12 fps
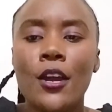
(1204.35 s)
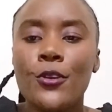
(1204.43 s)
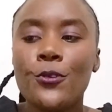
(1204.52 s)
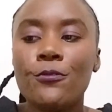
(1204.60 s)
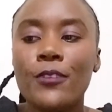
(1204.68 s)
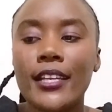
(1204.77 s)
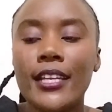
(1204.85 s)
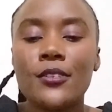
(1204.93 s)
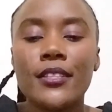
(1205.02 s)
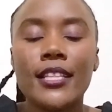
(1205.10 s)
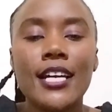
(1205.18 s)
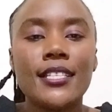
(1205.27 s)
you find
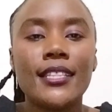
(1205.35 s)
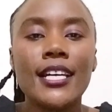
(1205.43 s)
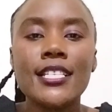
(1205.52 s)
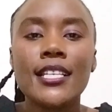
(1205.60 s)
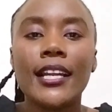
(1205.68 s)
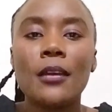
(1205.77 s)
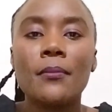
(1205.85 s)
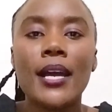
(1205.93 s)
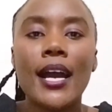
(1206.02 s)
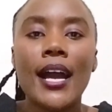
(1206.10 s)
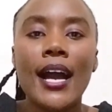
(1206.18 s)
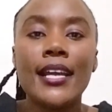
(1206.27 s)
out that claim
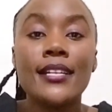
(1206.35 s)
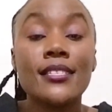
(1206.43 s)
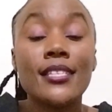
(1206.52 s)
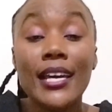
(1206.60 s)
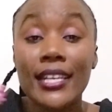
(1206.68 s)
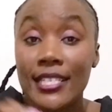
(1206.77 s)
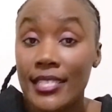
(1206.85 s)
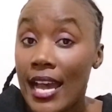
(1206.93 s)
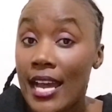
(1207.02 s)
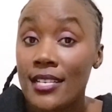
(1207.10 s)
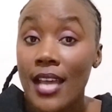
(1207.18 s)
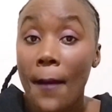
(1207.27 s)
it's
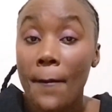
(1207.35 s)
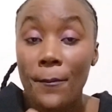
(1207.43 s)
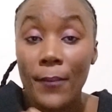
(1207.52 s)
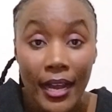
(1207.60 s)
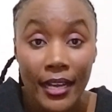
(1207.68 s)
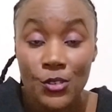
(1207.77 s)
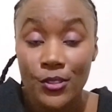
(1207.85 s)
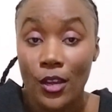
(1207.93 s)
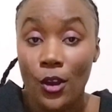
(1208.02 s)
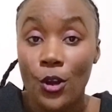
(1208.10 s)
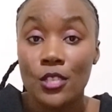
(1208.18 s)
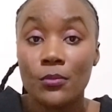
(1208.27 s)
returned back to the
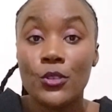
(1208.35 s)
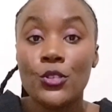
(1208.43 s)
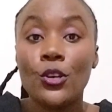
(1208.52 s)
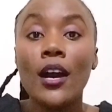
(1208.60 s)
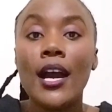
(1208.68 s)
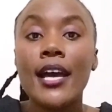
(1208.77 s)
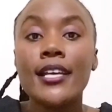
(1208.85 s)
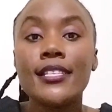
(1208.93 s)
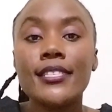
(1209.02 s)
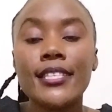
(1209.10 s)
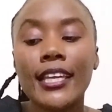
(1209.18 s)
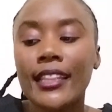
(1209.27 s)
hospital,
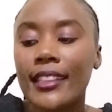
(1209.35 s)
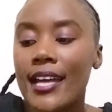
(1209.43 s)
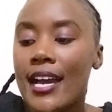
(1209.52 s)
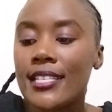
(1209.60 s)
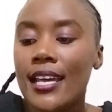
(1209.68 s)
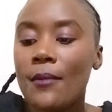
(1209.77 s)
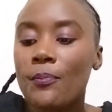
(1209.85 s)
saying that